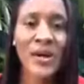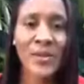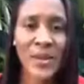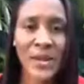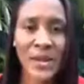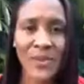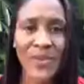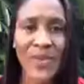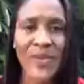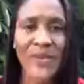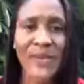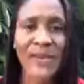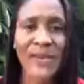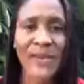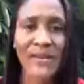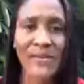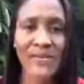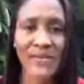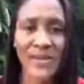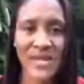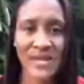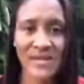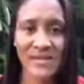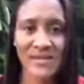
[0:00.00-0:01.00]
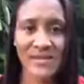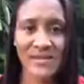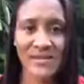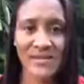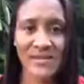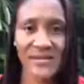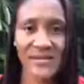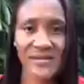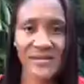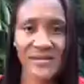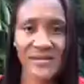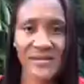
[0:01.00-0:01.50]
am I making it mean?
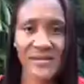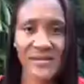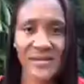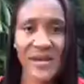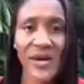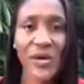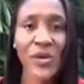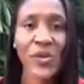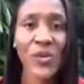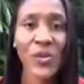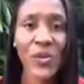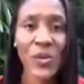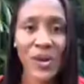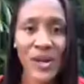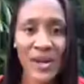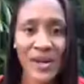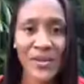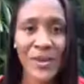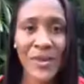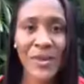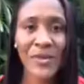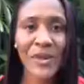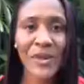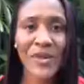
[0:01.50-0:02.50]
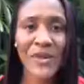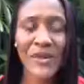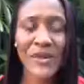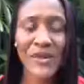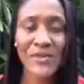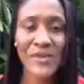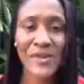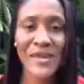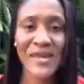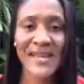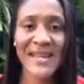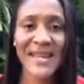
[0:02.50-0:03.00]
What am I making it
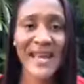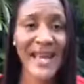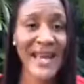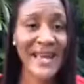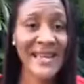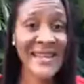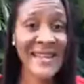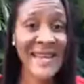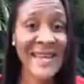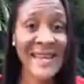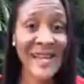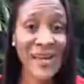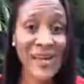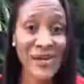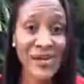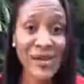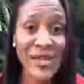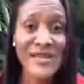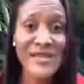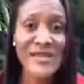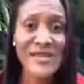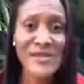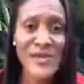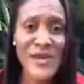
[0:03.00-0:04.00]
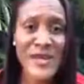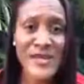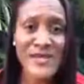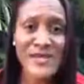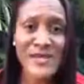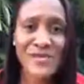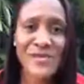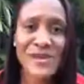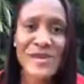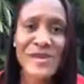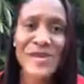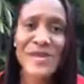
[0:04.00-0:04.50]
mean? And create the space
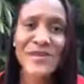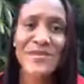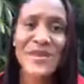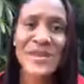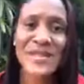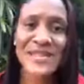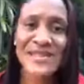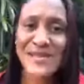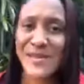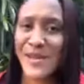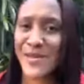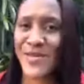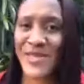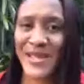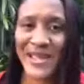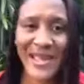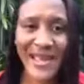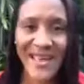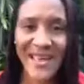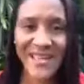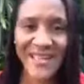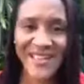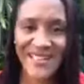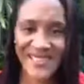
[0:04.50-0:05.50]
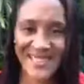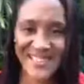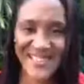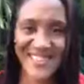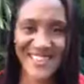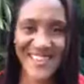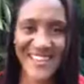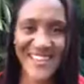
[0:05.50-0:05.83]
to make it mean something else.